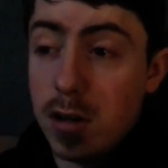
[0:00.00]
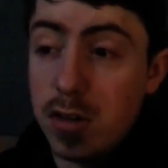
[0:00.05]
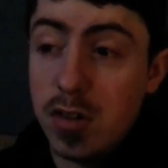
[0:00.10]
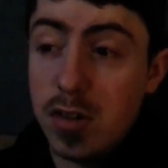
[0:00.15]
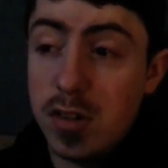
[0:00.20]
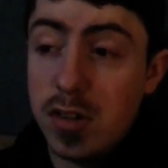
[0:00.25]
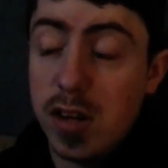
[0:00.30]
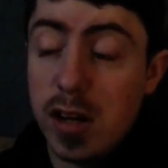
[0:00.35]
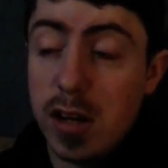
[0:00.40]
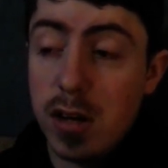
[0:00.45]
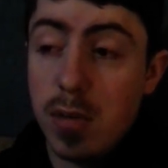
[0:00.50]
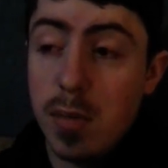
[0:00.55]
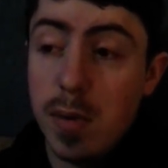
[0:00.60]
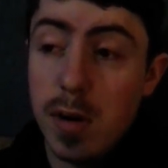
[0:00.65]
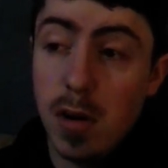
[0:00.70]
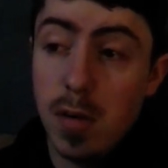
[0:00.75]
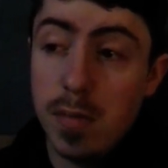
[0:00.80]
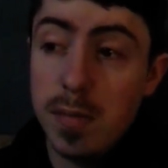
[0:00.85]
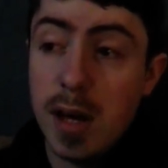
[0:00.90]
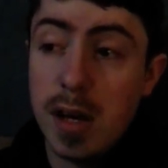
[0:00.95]
as I said,
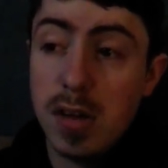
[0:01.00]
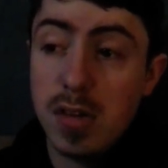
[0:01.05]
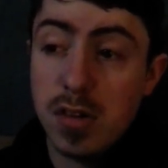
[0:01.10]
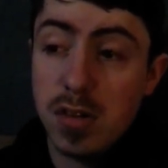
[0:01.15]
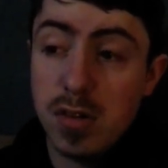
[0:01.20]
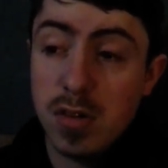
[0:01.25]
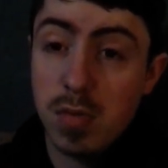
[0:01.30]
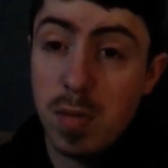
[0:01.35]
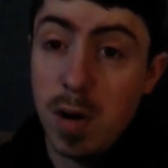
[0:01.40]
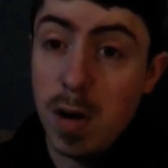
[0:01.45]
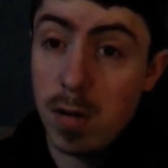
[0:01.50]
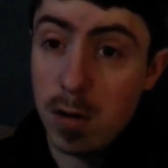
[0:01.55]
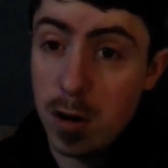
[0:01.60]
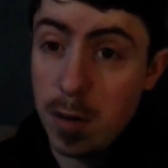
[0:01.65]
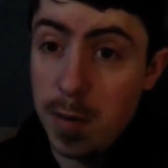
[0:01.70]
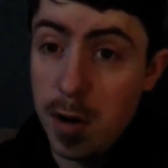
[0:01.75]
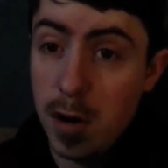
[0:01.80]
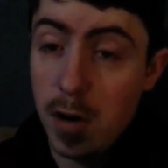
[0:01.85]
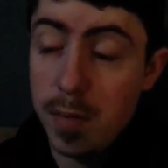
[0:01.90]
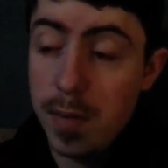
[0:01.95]
coming up. That's as well
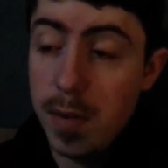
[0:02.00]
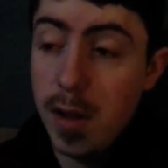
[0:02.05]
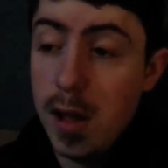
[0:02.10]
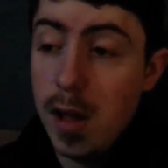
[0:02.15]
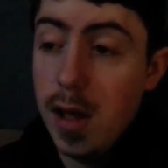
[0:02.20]
coming up.